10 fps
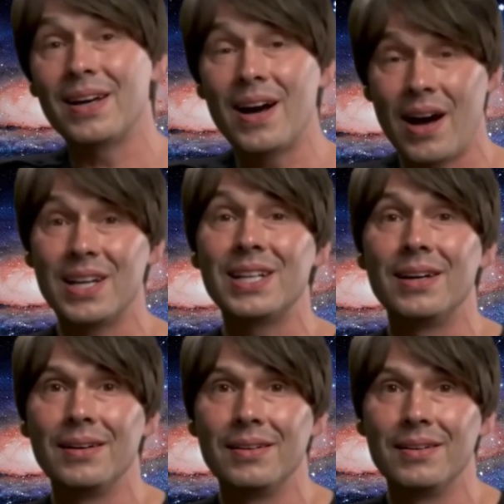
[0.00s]
I
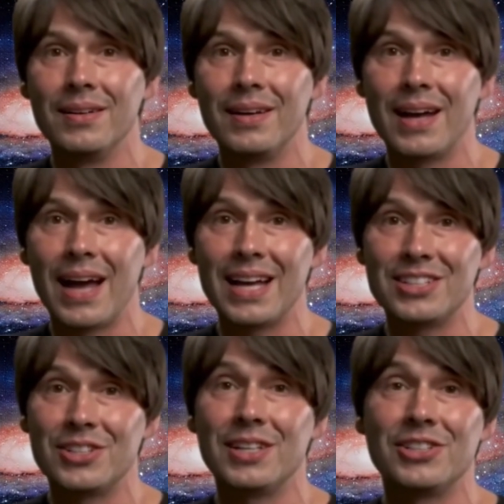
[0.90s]

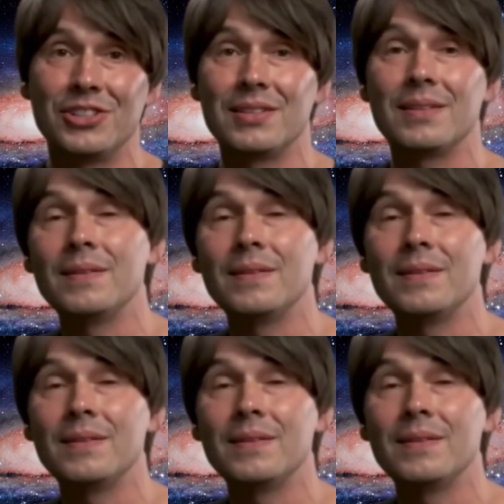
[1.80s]
Atlas.